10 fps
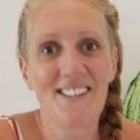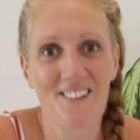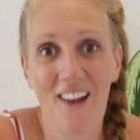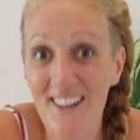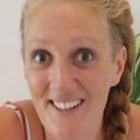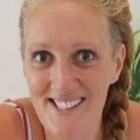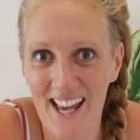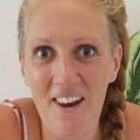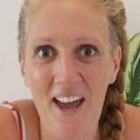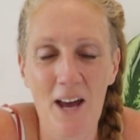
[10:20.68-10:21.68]
So like I
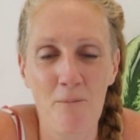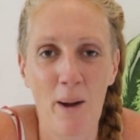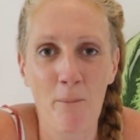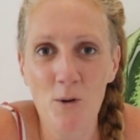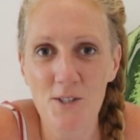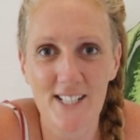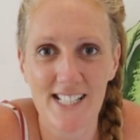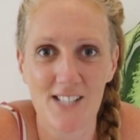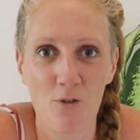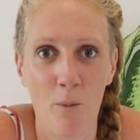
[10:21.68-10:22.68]
said, I had my most
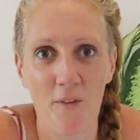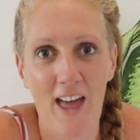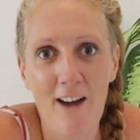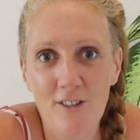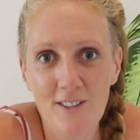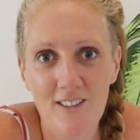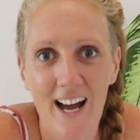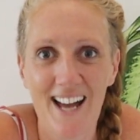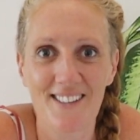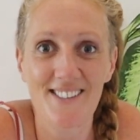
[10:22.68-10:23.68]
successful month ever. I
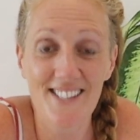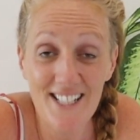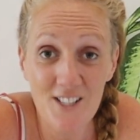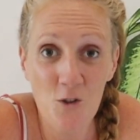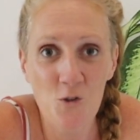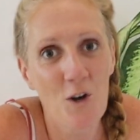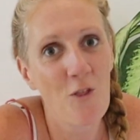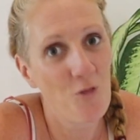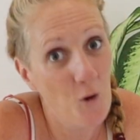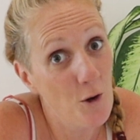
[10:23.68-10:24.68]
had
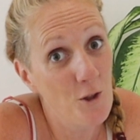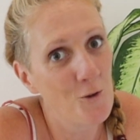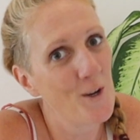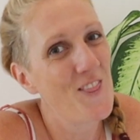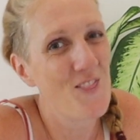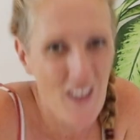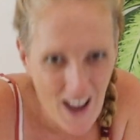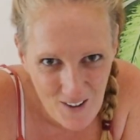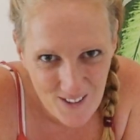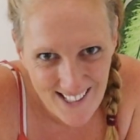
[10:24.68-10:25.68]

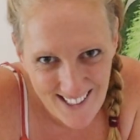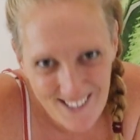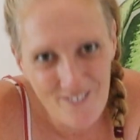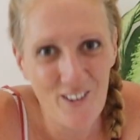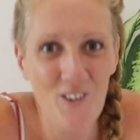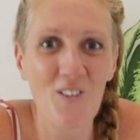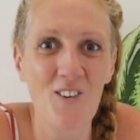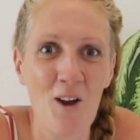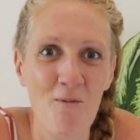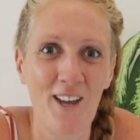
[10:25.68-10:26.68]
633,000 views
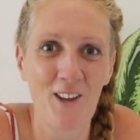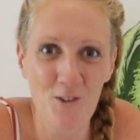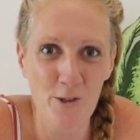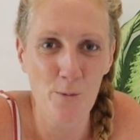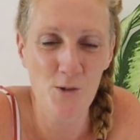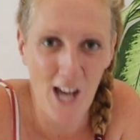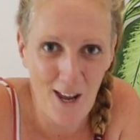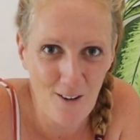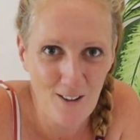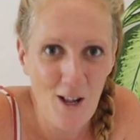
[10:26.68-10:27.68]
on my YouTube
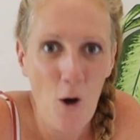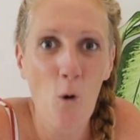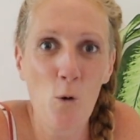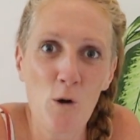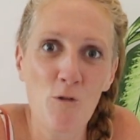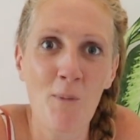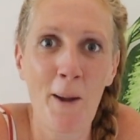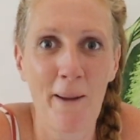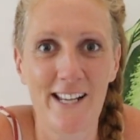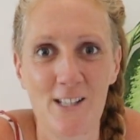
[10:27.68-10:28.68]
channel. All of my
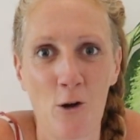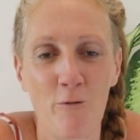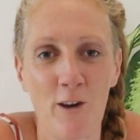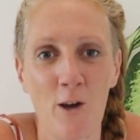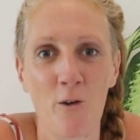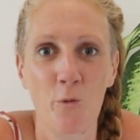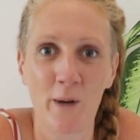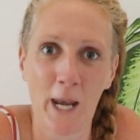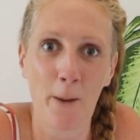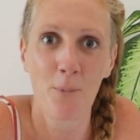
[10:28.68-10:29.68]
Mexico videos were
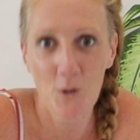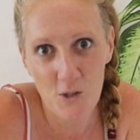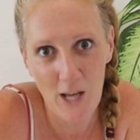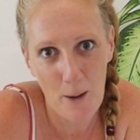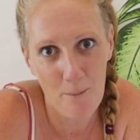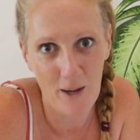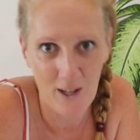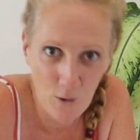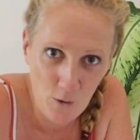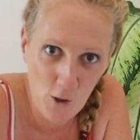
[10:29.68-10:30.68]
getting pushed out by
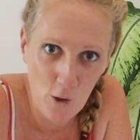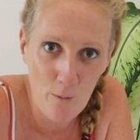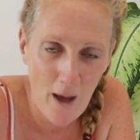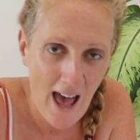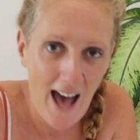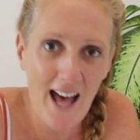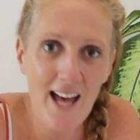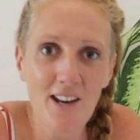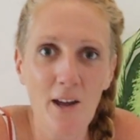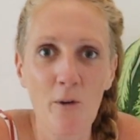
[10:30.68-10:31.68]
YouTube,
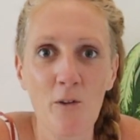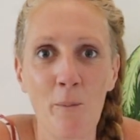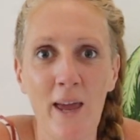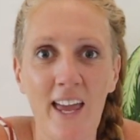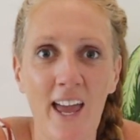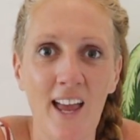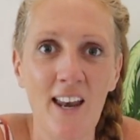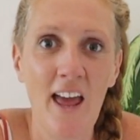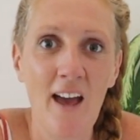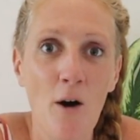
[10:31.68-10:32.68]
and I was making